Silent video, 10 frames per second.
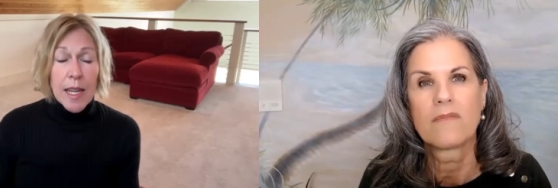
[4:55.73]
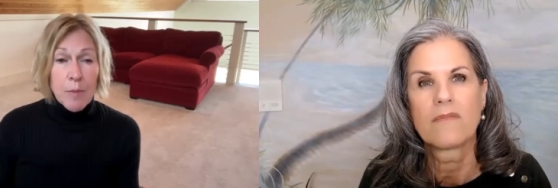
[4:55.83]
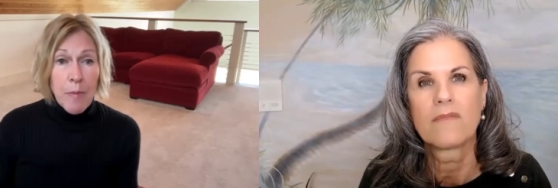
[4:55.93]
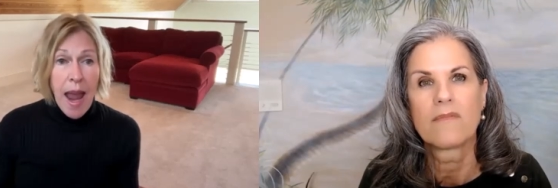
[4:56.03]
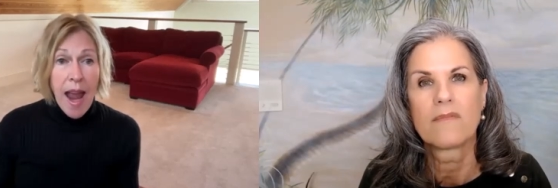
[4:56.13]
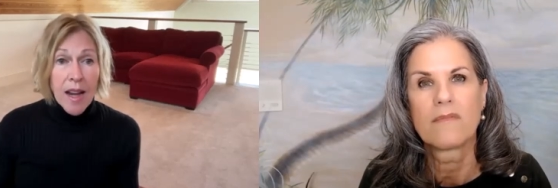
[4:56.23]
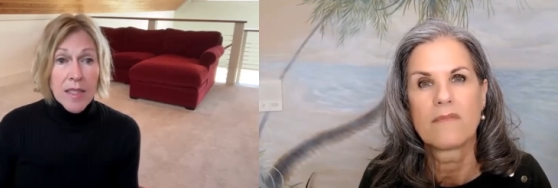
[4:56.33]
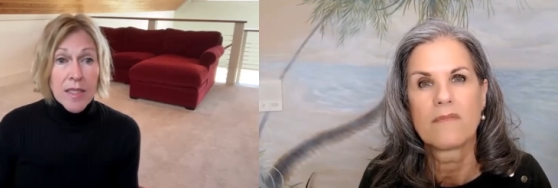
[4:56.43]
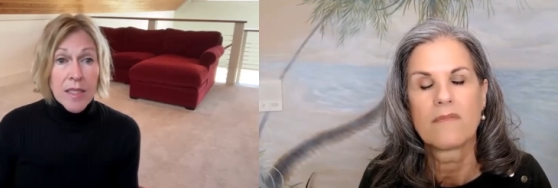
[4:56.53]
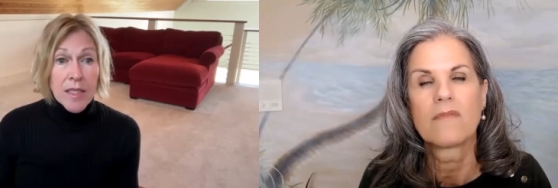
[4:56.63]

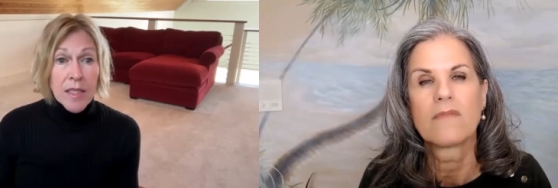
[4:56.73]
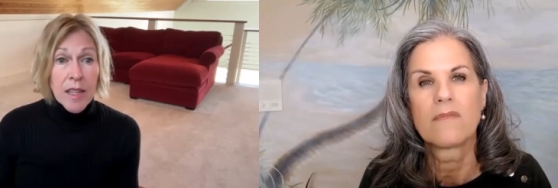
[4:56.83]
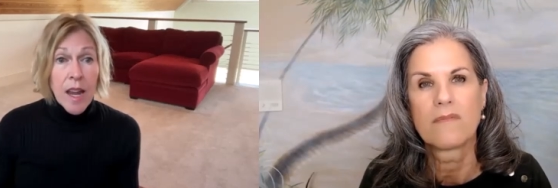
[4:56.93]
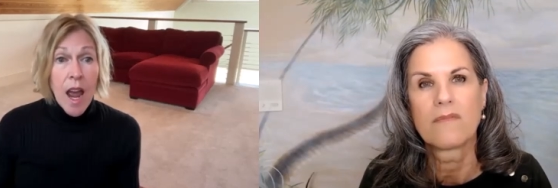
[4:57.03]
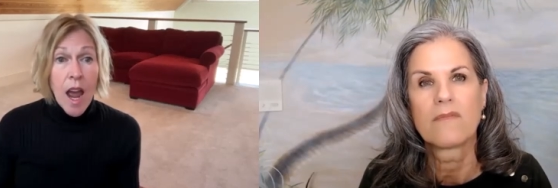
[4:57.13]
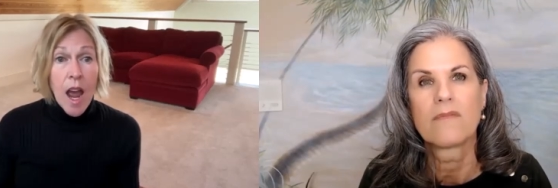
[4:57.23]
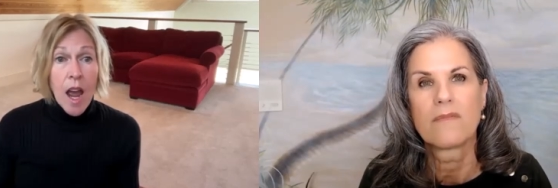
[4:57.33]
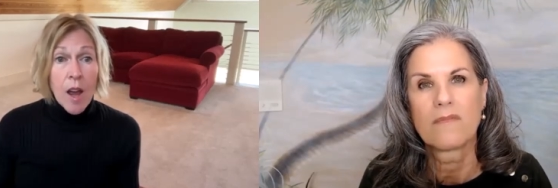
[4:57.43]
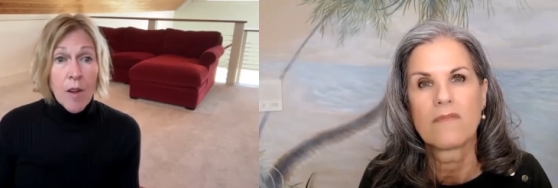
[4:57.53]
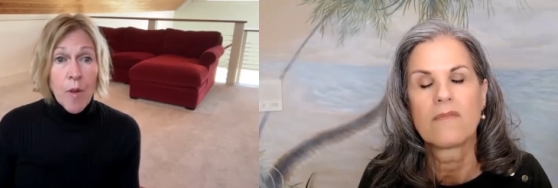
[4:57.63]
Speaker 1: impact.
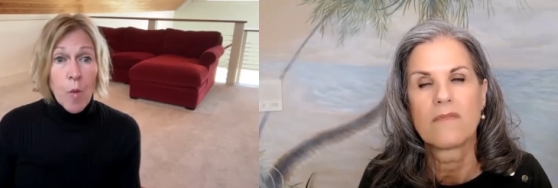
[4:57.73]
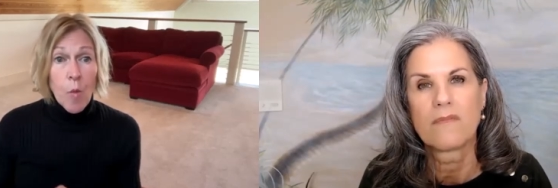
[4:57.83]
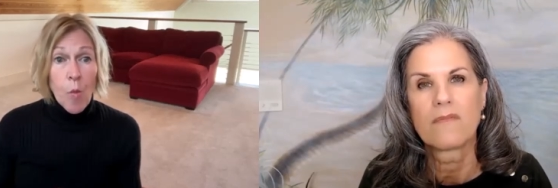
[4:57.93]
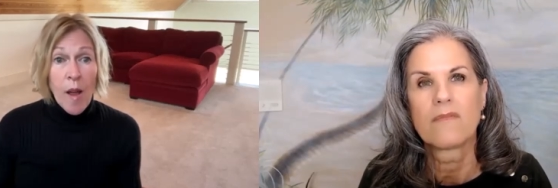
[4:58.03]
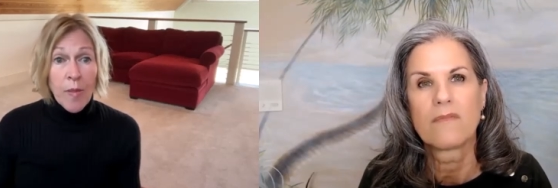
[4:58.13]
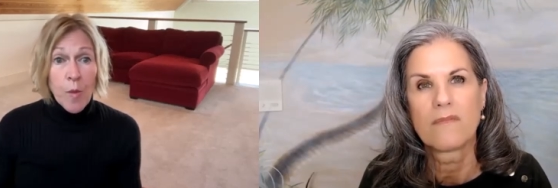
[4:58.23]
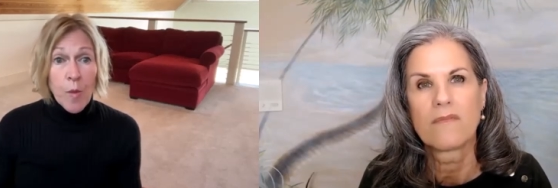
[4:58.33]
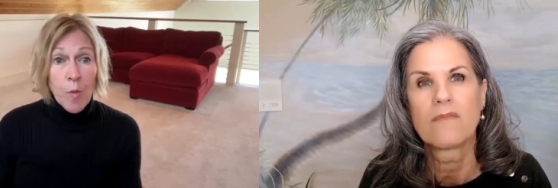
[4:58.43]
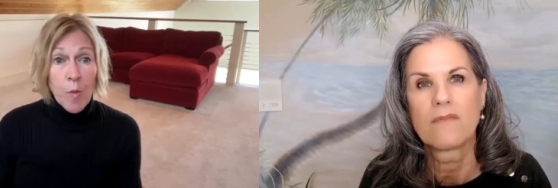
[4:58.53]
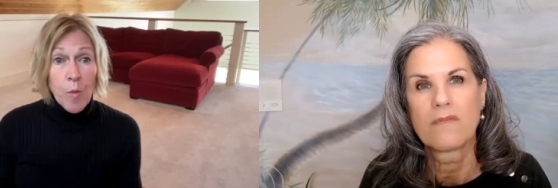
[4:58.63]
of what
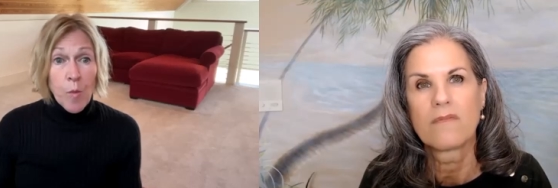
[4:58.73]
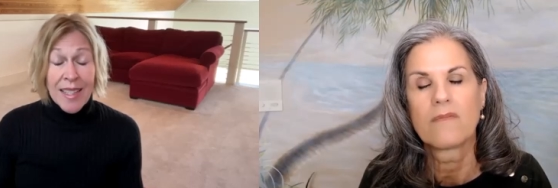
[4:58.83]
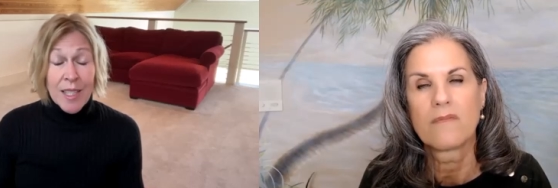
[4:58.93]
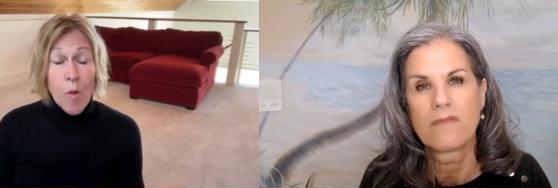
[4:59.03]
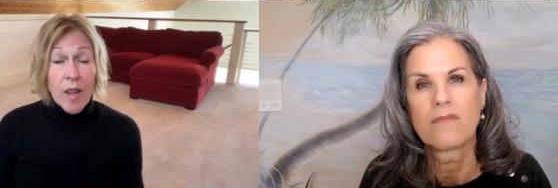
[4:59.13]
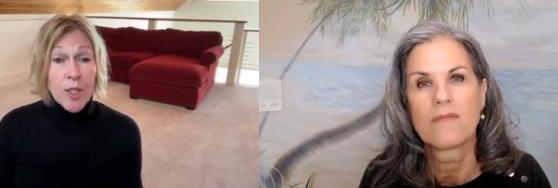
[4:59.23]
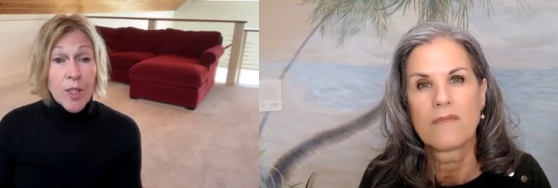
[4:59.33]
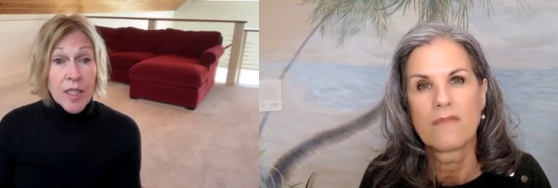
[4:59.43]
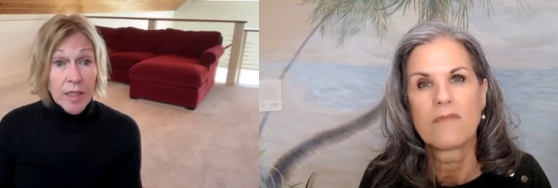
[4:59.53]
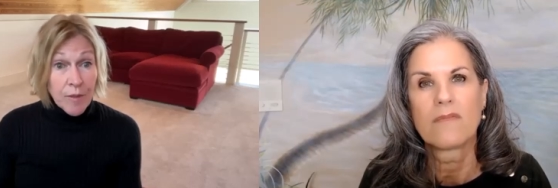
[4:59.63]
what that's going to
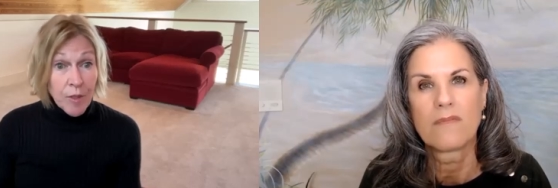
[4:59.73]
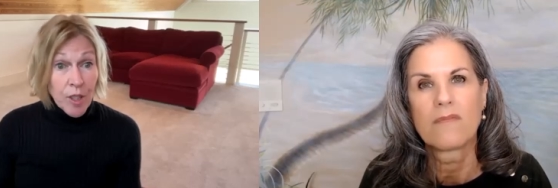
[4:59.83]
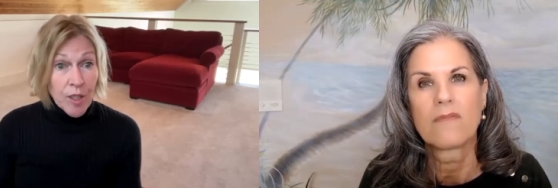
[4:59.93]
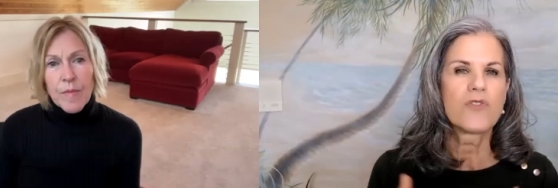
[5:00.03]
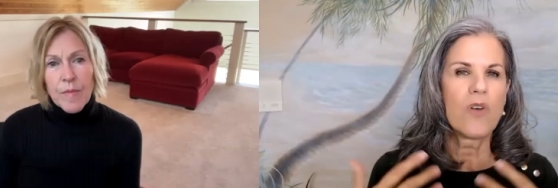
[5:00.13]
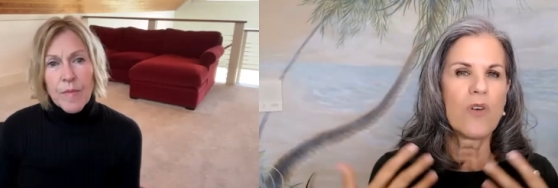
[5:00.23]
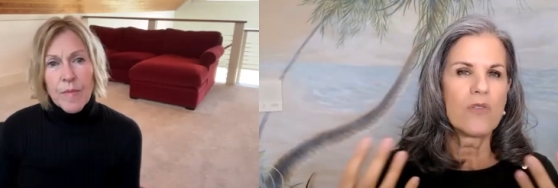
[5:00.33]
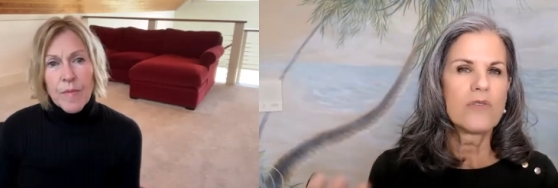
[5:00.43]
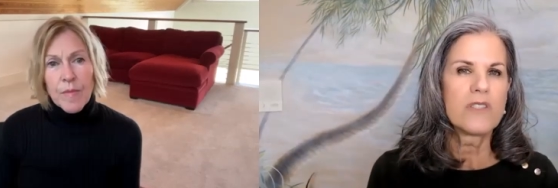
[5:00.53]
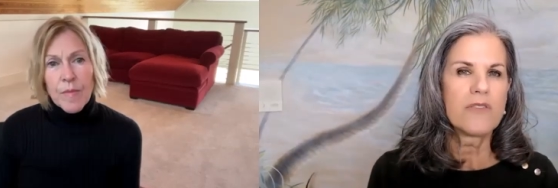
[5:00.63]
deliver.
Speaker 2: There's a
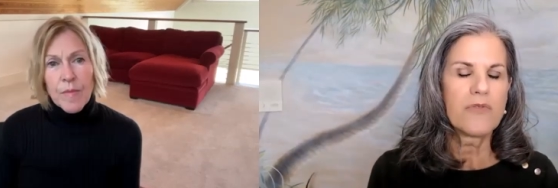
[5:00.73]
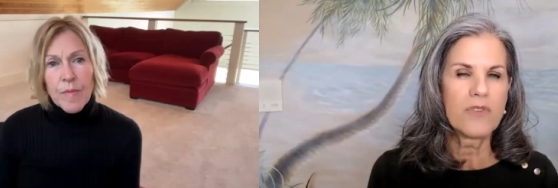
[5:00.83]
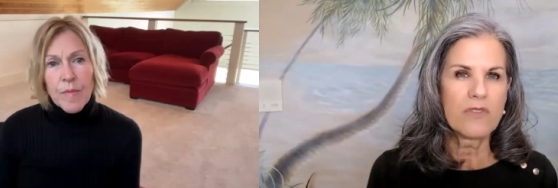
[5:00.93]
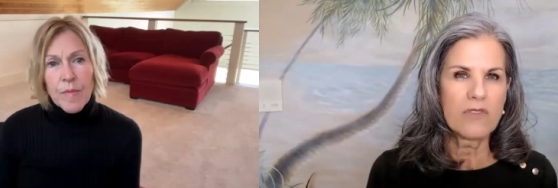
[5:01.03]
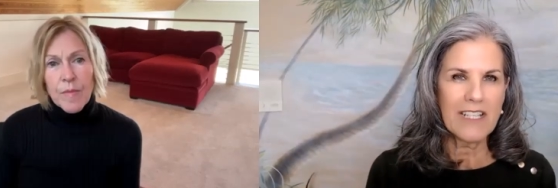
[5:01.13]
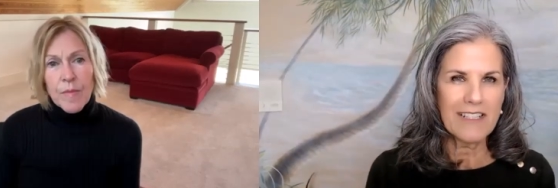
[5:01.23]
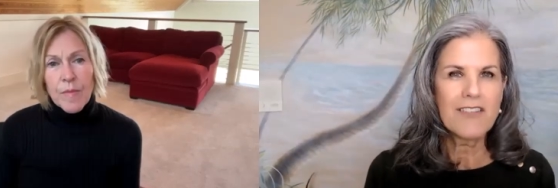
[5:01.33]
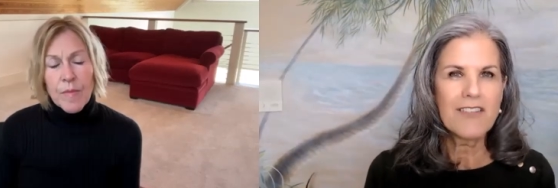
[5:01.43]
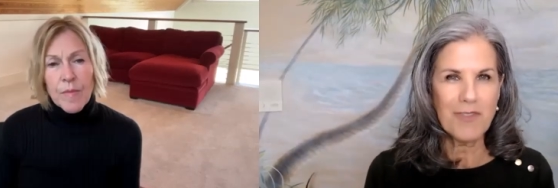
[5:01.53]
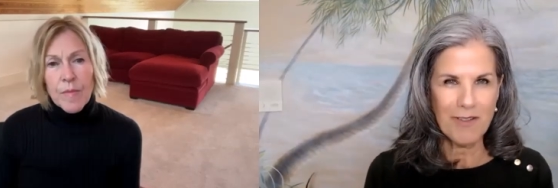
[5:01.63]
whole different,
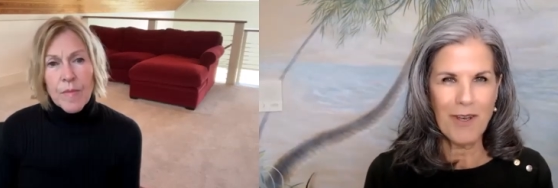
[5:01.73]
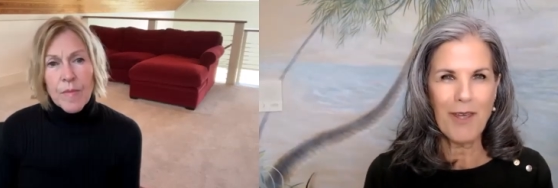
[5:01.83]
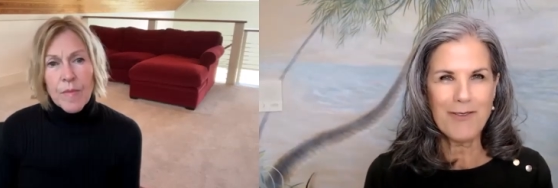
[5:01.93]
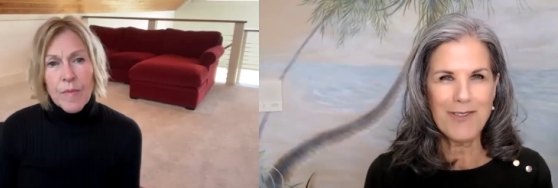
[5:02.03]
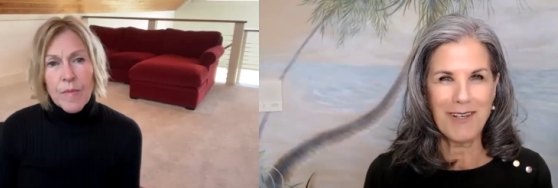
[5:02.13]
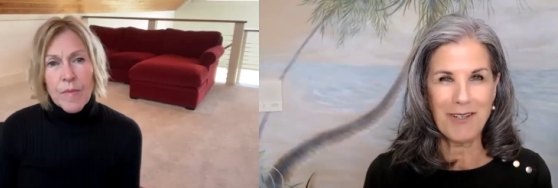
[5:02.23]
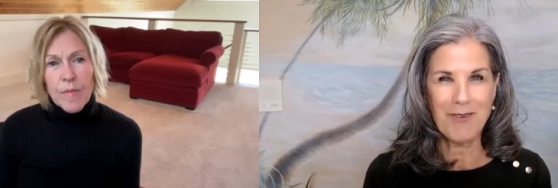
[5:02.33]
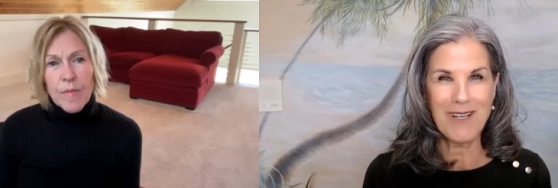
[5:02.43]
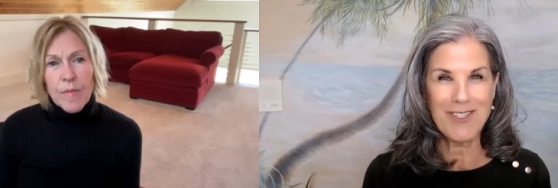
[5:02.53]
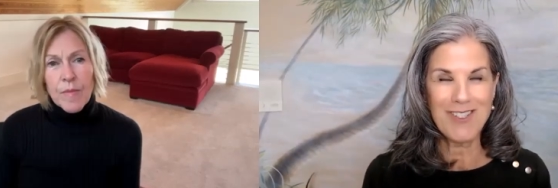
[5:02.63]
like different, another set
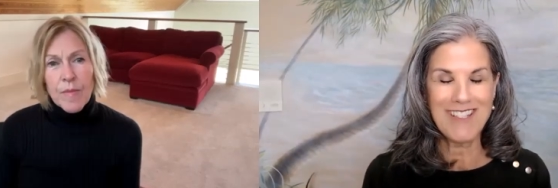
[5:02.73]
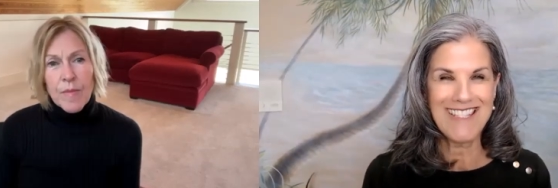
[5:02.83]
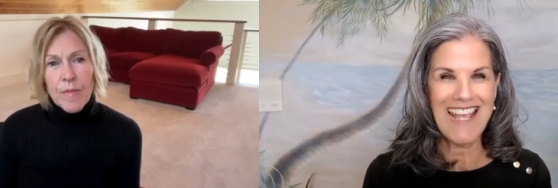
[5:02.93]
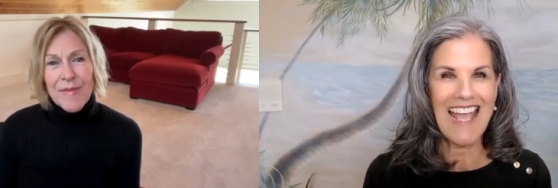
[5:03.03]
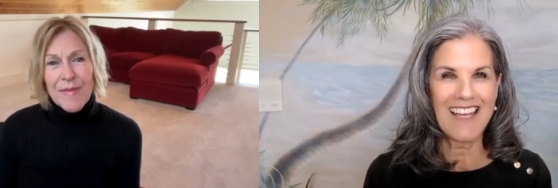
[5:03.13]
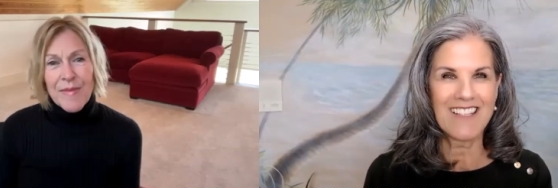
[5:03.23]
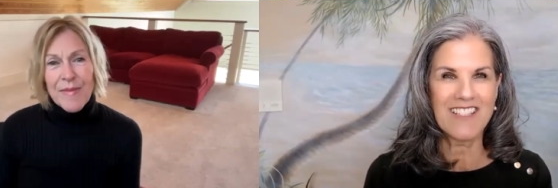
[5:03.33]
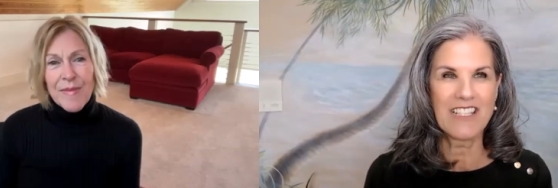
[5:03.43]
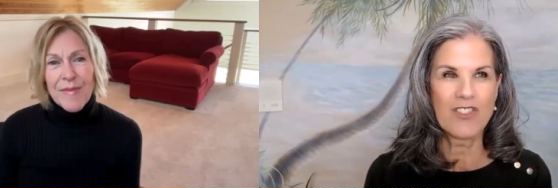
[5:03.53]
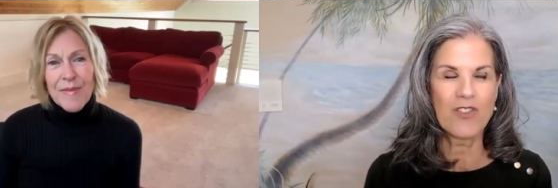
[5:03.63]
of questions to ask in